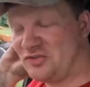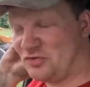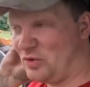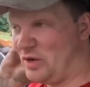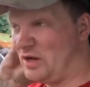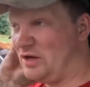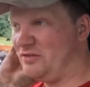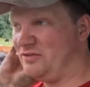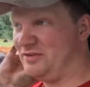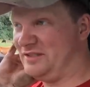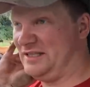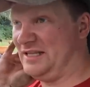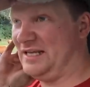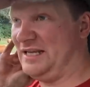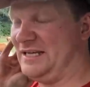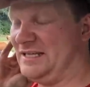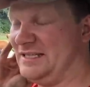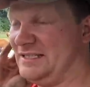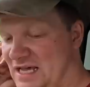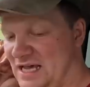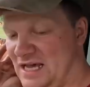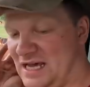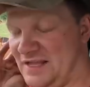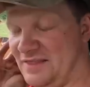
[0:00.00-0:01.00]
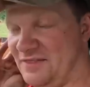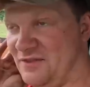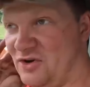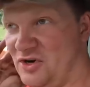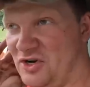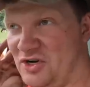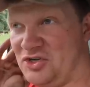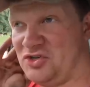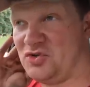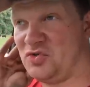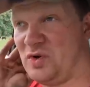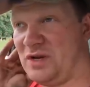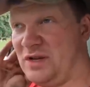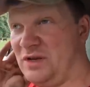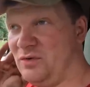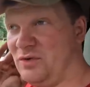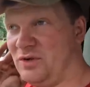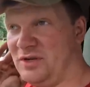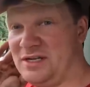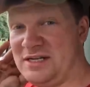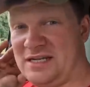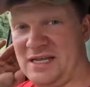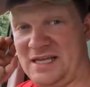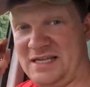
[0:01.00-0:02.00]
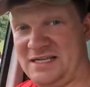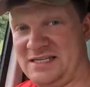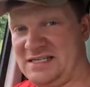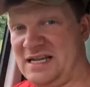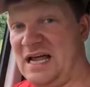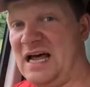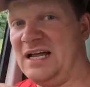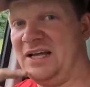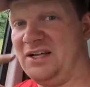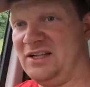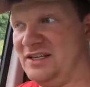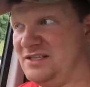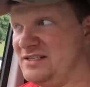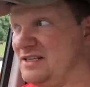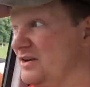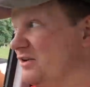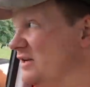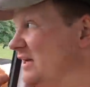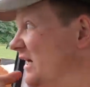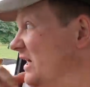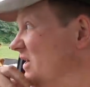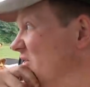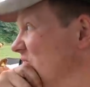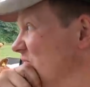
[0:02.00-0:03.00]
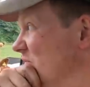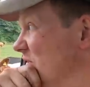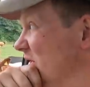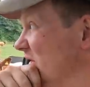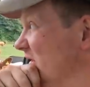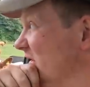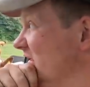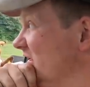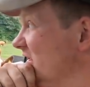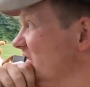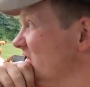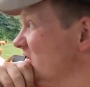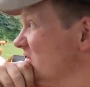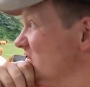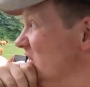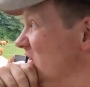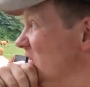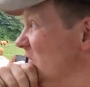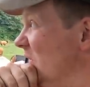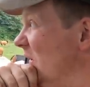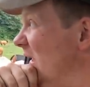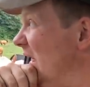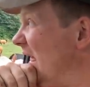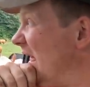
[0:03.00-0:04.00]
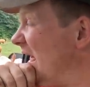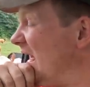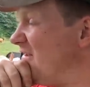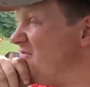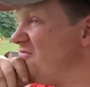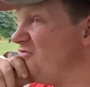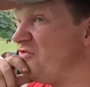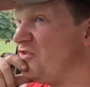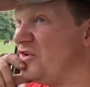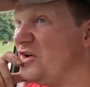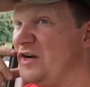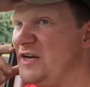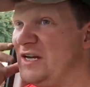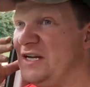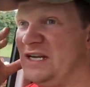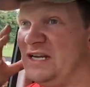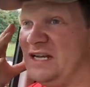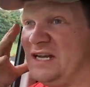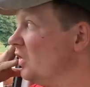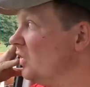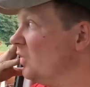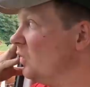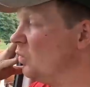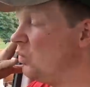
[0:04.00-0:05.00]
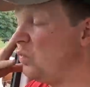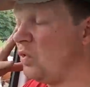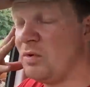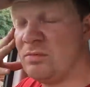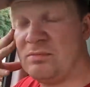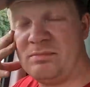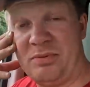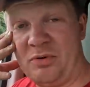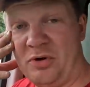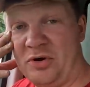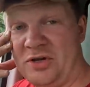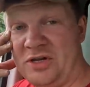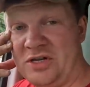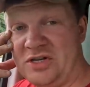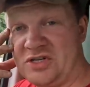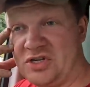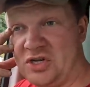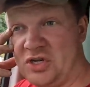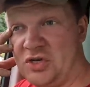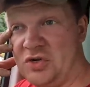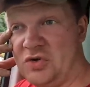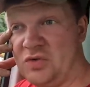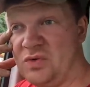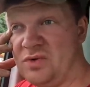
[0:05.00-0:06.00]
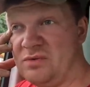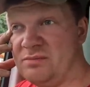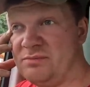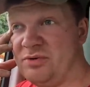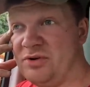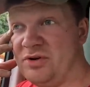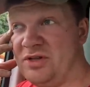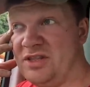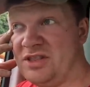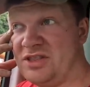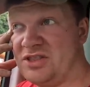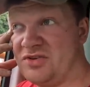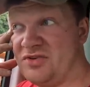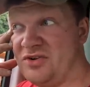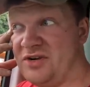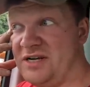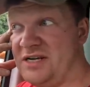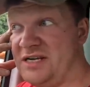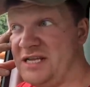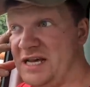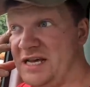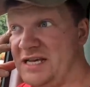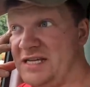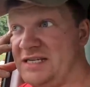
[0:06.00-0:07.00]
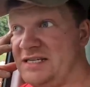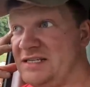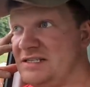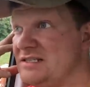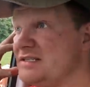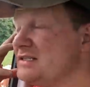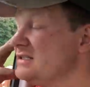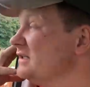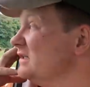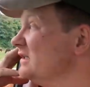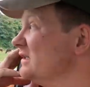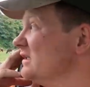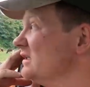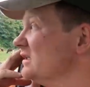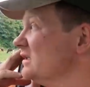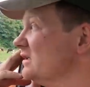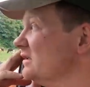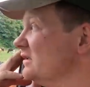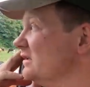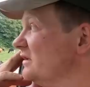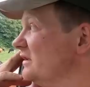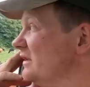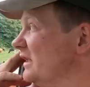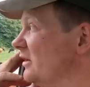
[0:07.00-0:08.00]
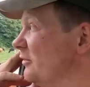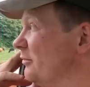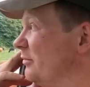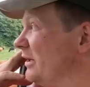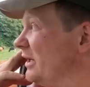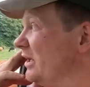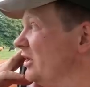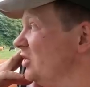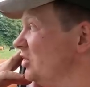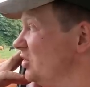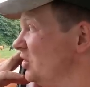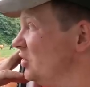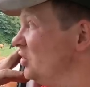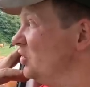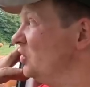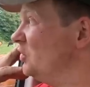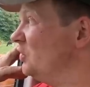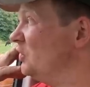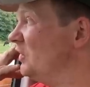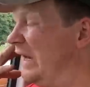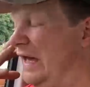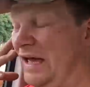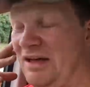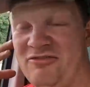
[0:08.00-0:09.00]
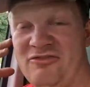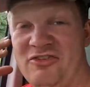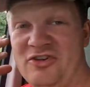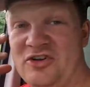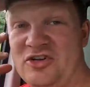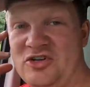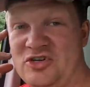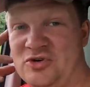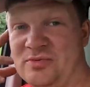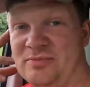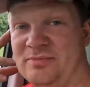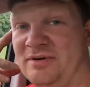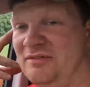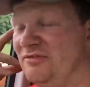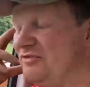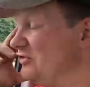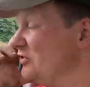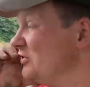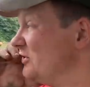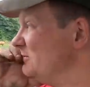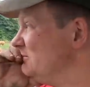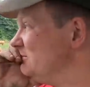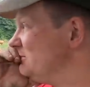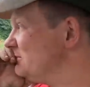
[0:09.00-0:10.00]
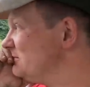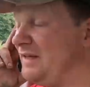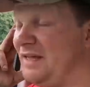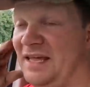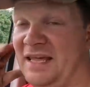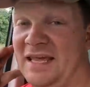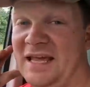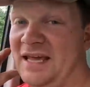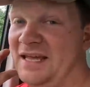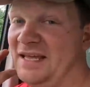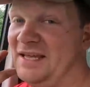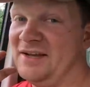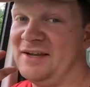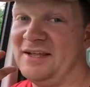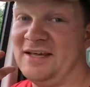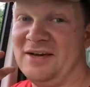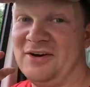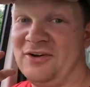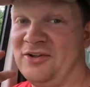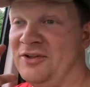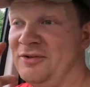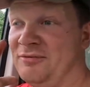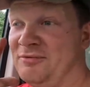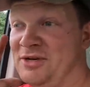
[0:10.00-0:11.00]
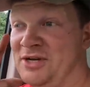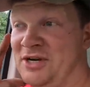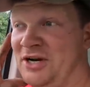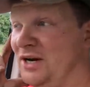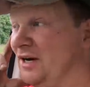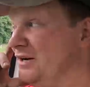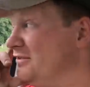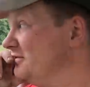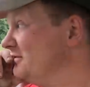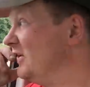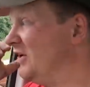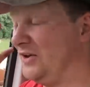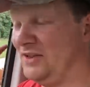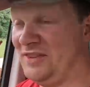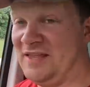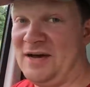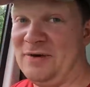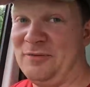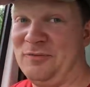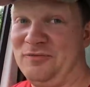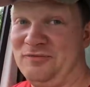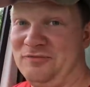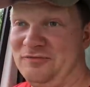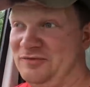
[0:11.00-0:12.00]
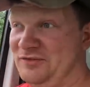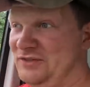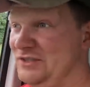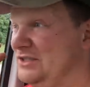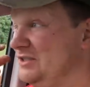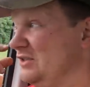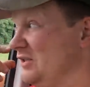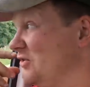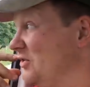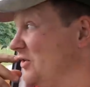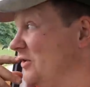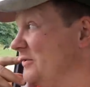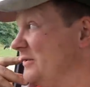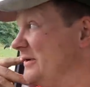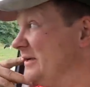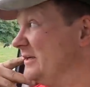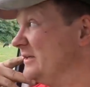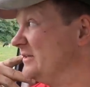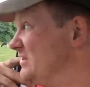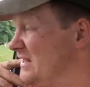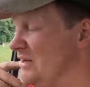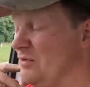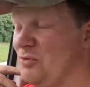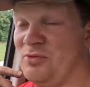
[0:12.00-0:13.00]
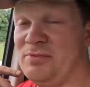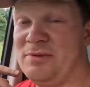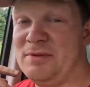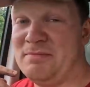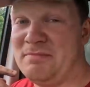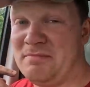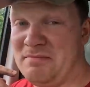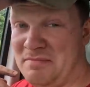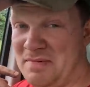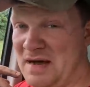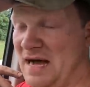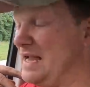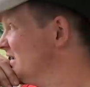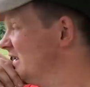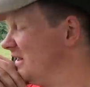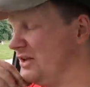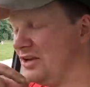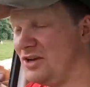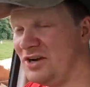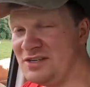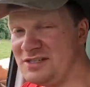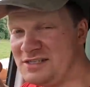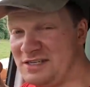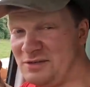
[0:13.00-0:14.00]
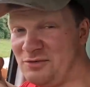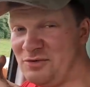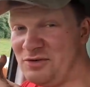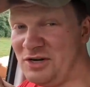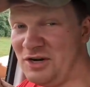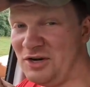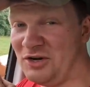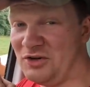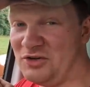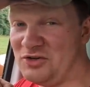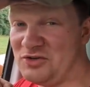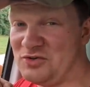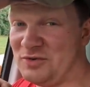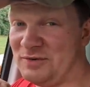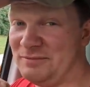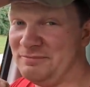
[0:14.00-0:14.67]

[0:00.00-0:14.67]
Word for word: 12 in there and they're on a 21 day cycle. That's how cows work. So every 1.2, 1.3 days, there'll be a new heifer to jump on for him. He ain't gonna get all of them in car. Not in that three weeks. That would be mad. You can't say we're not good to